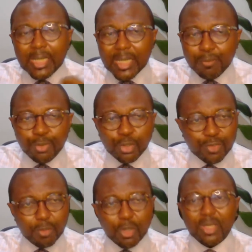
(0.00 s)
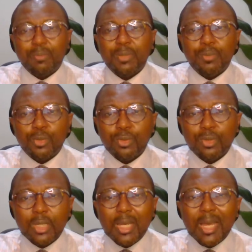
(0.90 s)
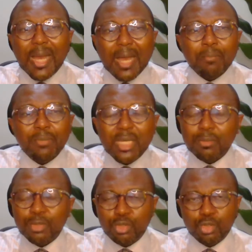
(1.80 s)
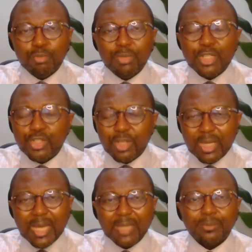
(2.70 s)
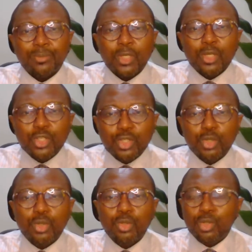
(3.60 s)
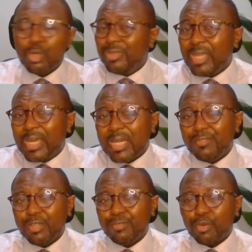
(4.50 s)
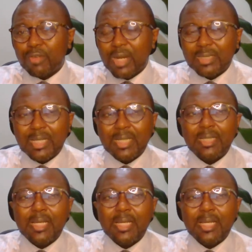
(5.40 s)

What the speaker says: input from other people and be able to make sure that you don't take anything for granted.